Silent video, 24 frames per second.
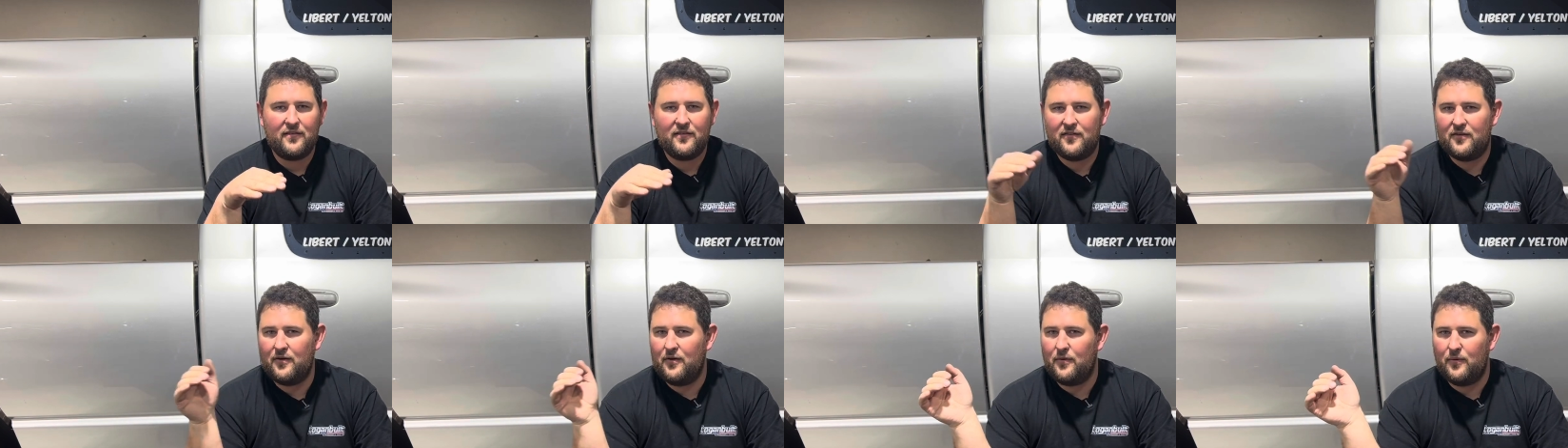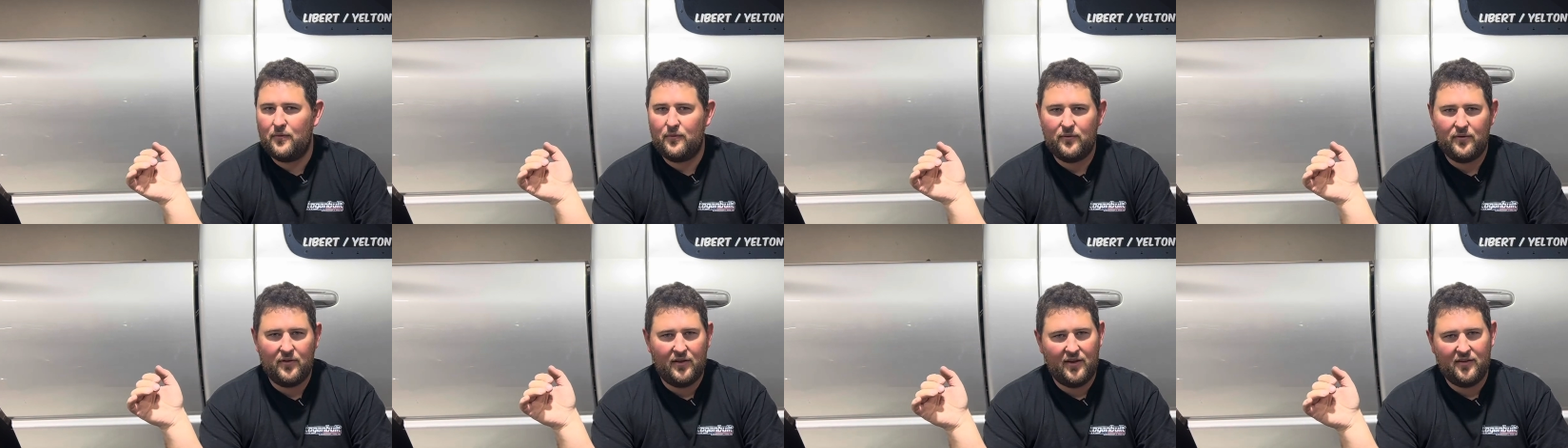
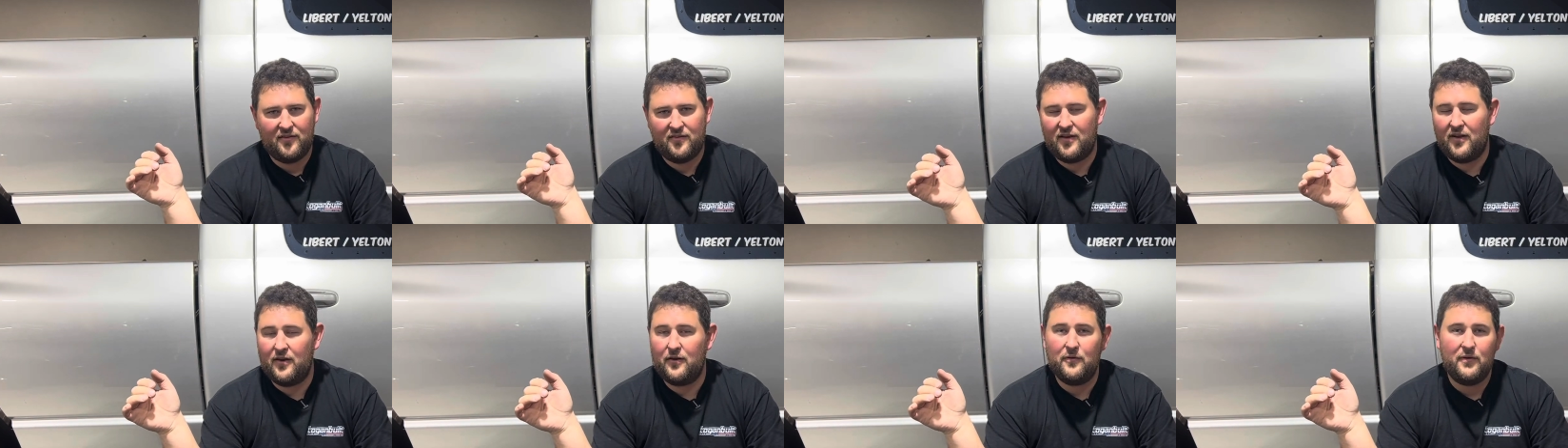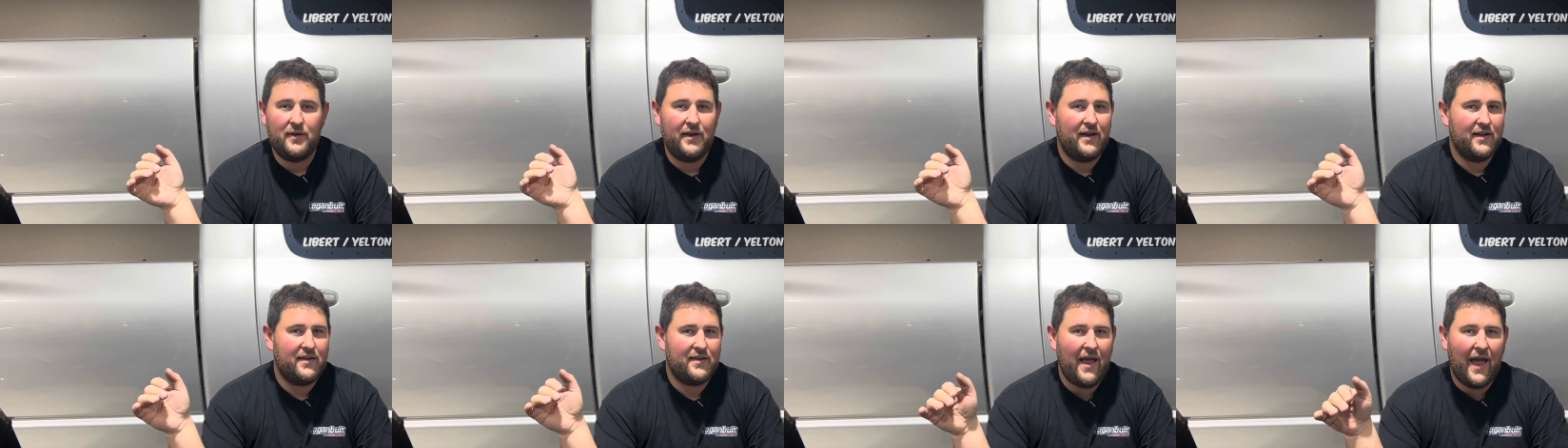So let's say you
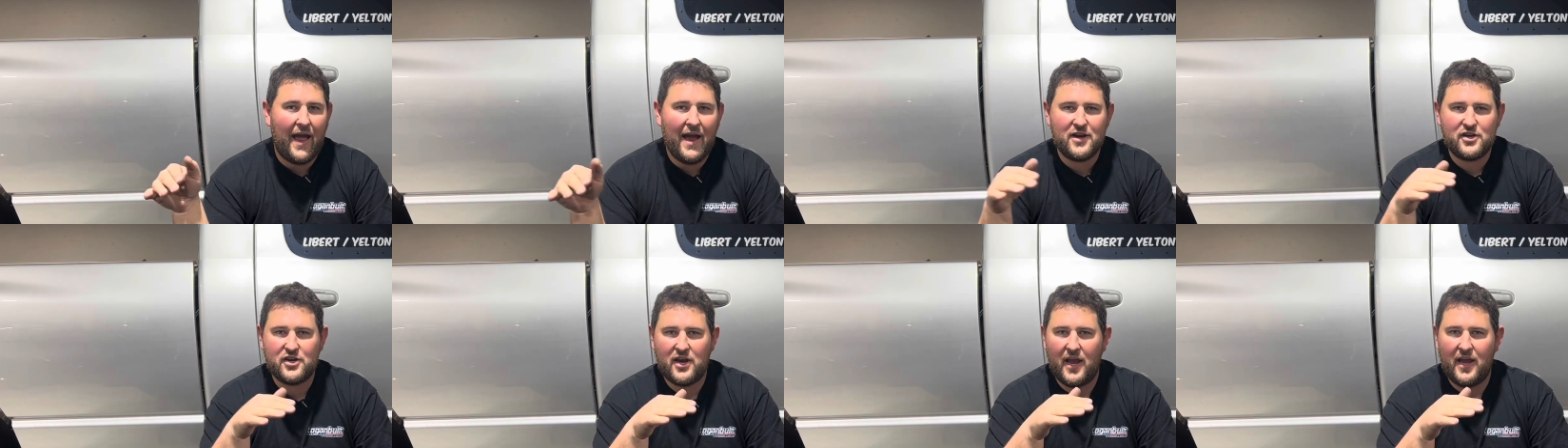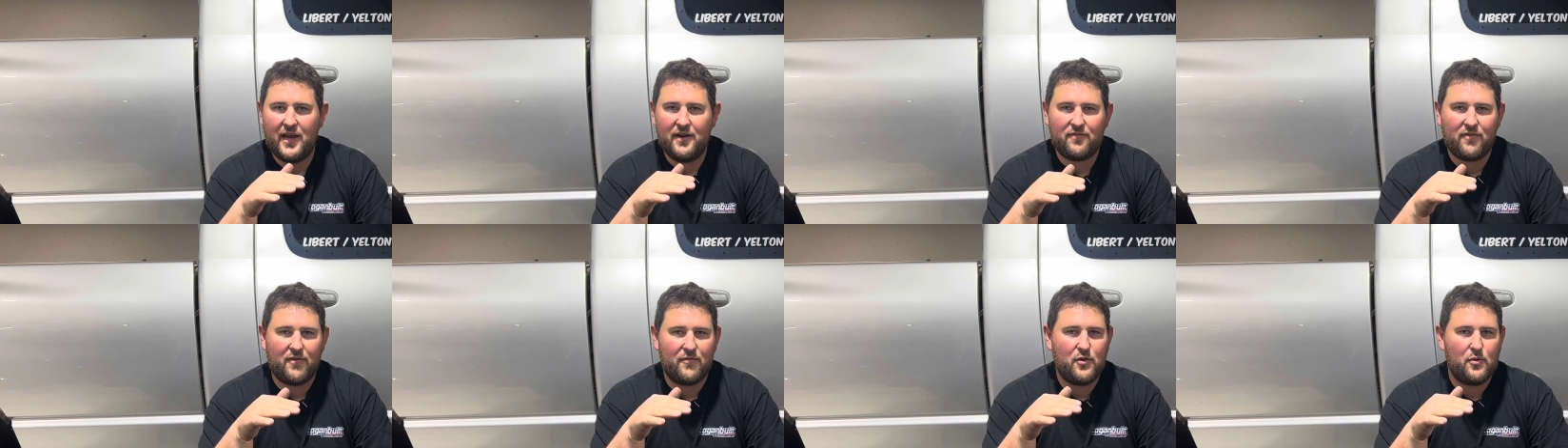need a dash
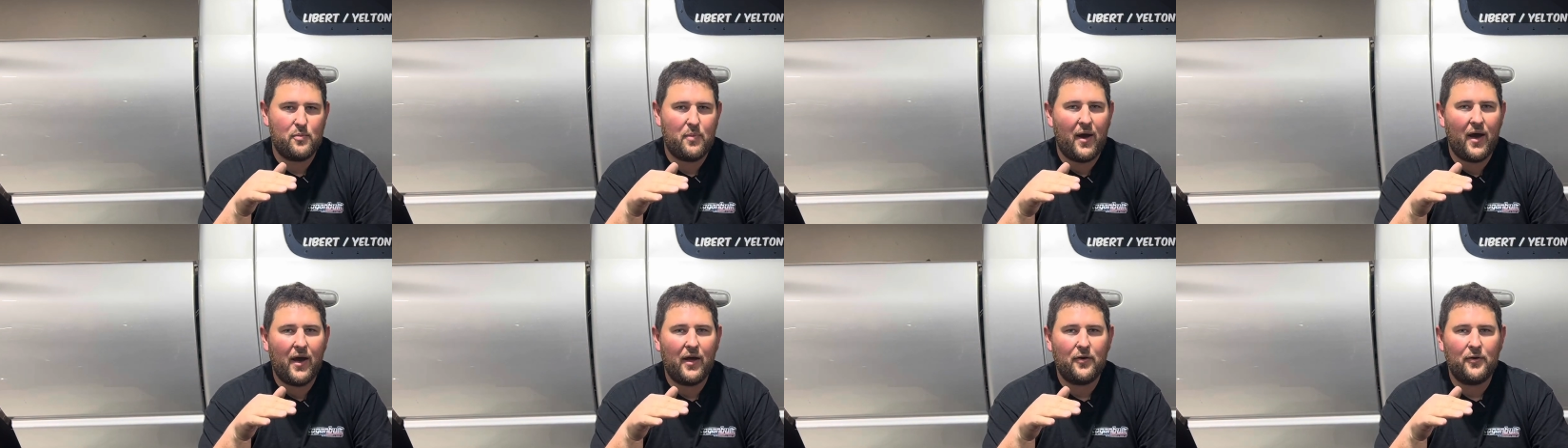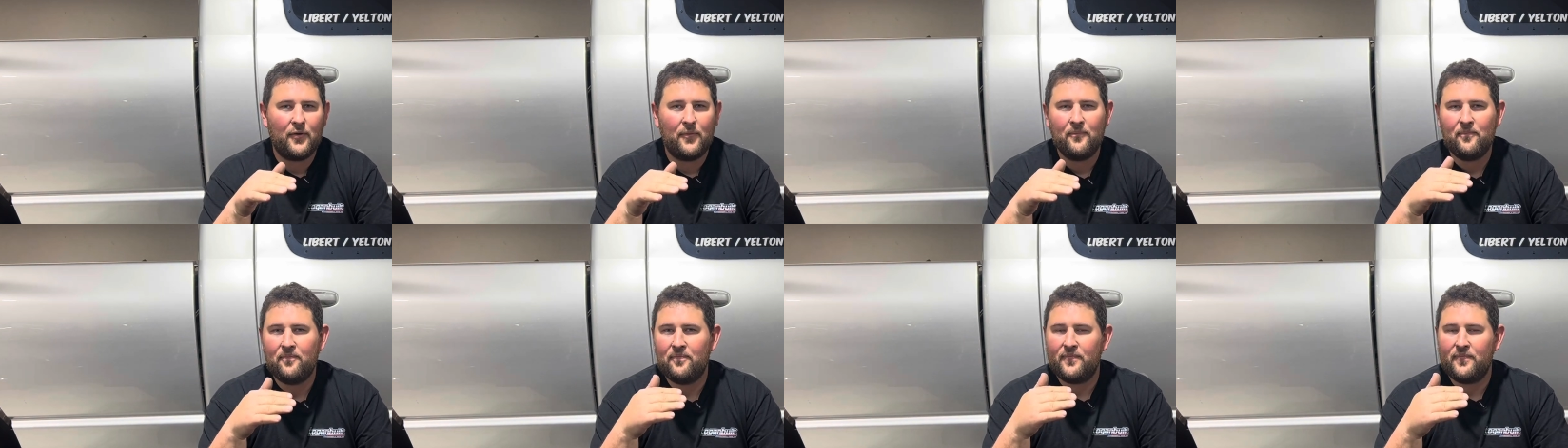8 from the bottle.